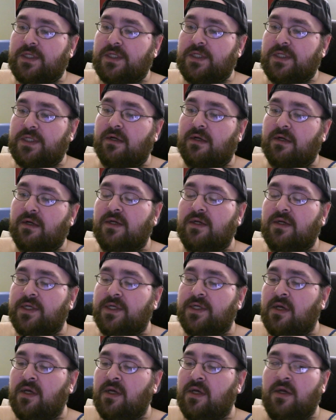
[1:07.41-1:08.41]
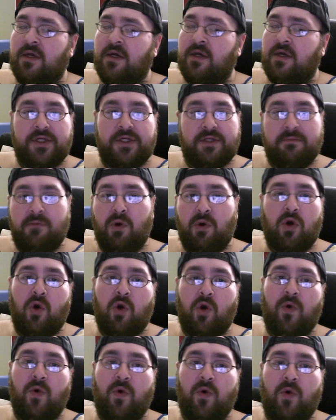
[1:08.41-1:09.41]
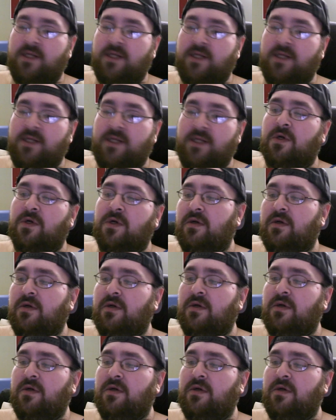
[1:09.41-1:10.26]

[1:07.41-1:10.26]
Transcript: cigarettes, Smoko anywhere.